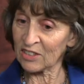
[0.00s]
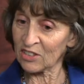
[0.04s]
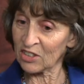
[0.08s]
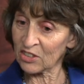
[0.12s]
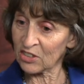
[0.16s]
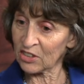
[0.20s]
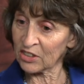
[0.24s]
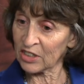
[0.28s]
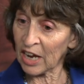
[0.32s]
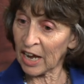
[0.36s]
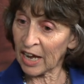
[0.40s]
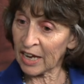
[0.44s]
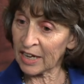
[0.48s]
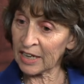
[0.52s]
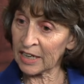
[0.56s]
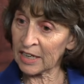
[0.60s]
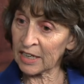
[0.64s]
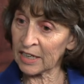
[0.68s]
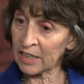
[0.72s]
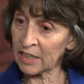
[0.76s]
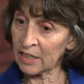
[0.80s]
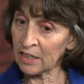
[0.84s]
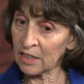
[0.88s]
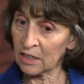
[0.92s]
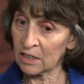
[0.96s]

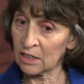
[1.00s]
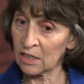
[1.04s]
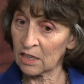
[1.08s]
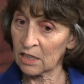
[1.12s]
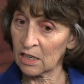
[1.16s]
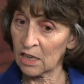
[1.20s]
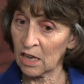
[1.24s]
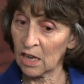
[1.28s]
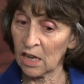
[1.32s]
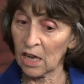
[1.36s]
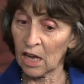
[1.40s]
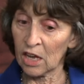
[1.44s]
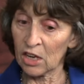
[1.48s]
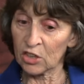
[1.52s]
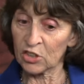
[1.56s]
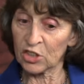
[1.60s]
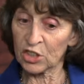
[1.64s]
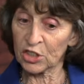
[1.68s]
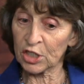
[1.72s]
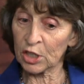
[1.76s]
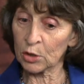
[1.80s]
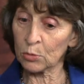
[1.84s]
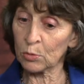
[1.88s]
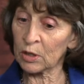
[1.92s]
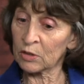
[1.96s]
study,
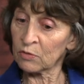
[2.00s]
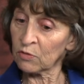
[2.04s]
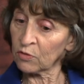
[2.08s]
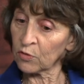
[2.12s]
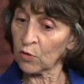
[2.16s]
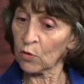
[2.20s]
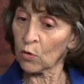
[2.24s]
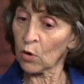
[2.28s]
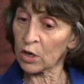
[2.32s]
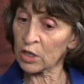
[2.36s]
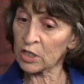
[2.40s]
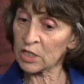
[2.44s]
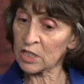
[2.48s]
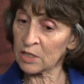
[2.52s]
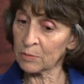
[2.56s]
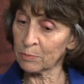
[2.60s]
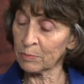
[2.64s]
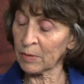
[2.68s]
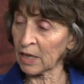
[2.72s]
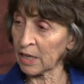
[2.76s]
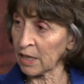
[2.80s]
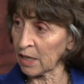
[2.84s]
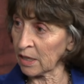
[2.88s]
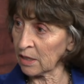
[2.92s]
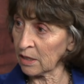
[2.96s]
she would force
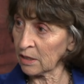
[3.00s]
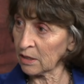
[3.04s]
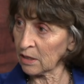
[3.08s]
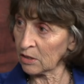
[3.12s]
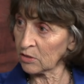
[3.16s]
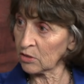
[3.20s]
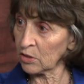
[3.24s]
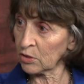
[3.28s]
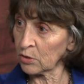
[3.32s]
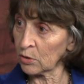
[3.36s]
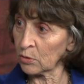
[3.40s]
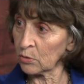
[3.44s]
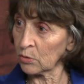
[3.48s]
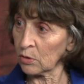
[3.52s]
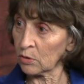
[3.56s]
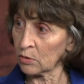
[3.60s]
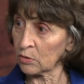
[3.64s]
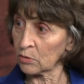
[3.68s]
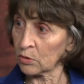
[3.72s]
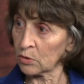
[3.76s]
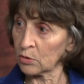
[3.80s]
me to,